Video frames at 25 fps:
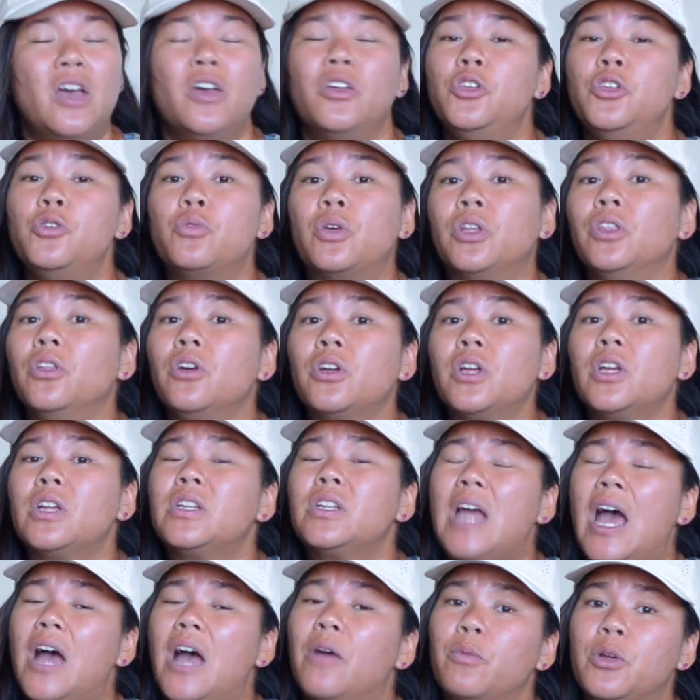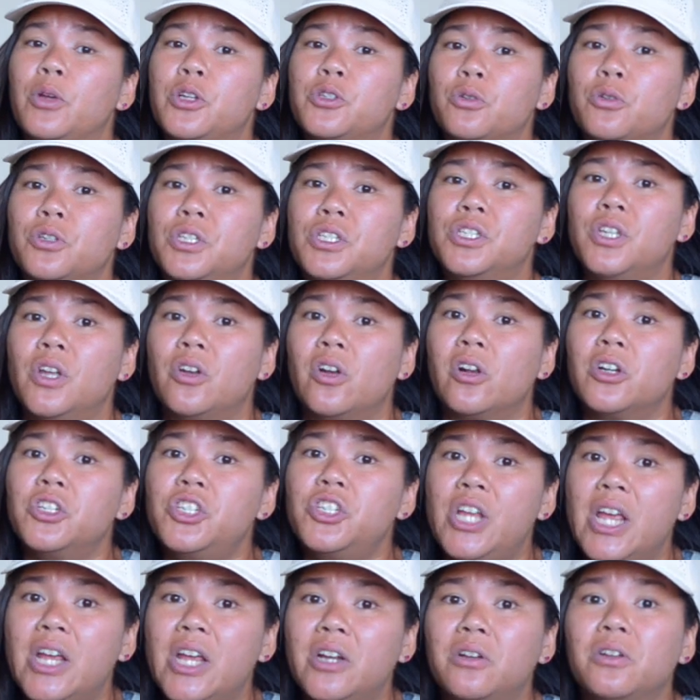You can look at resources on our
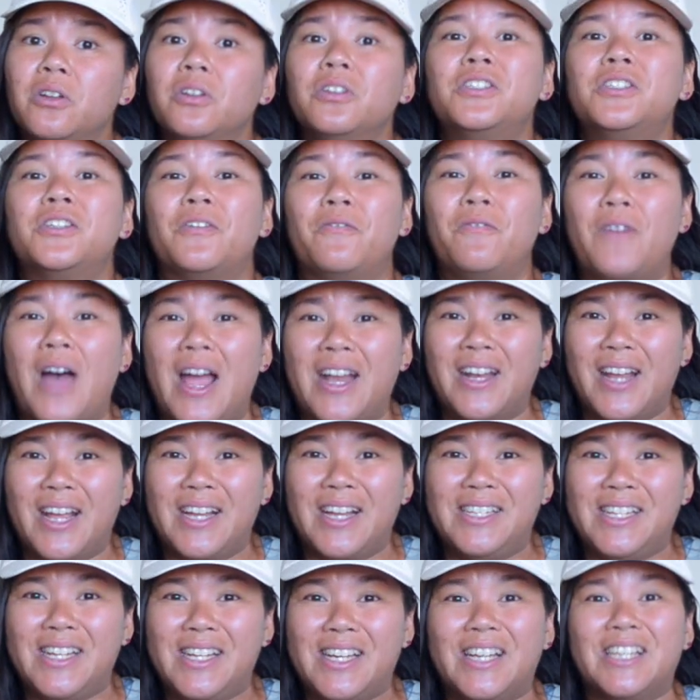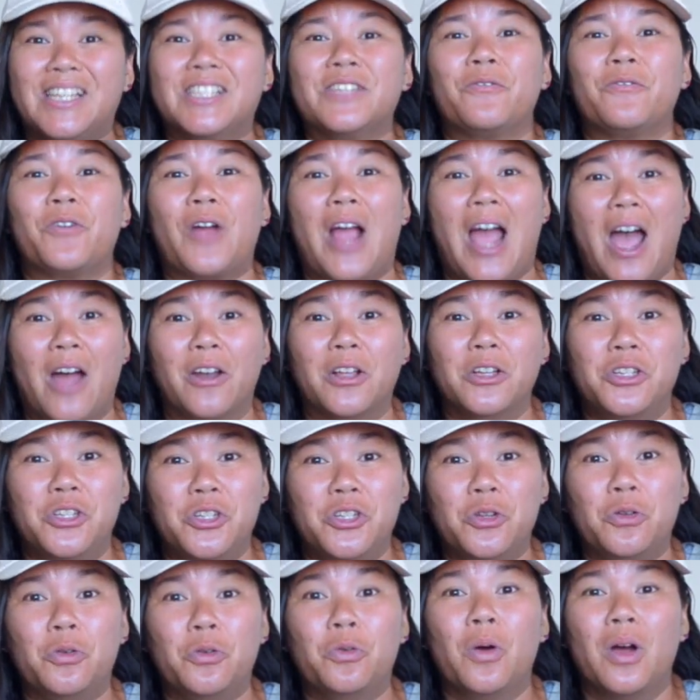channel to find ideas for how to
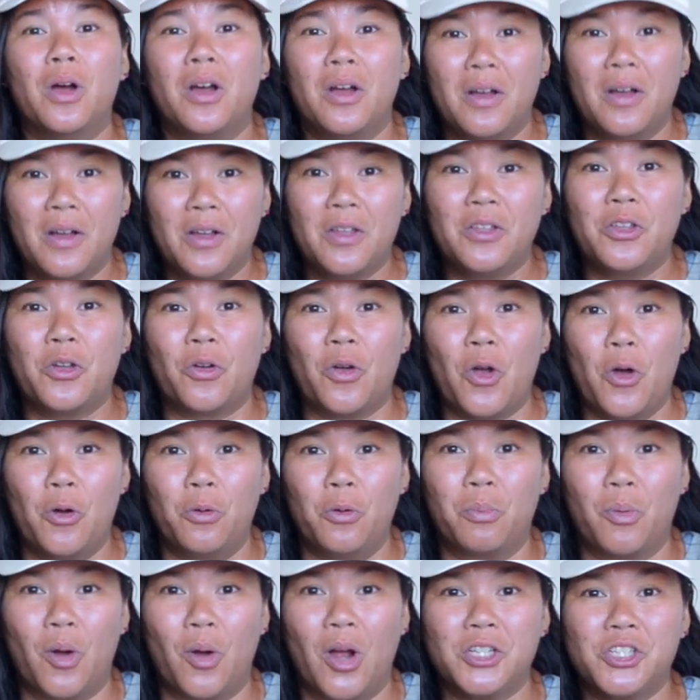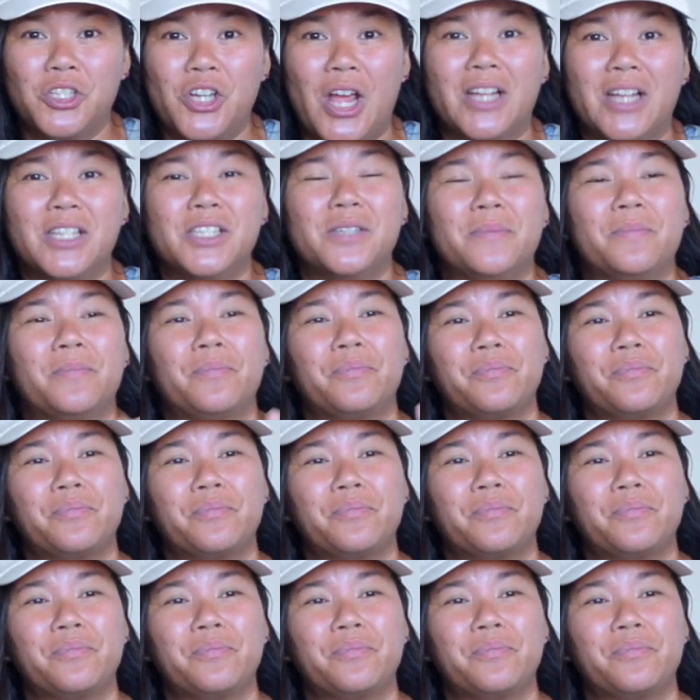do your own project.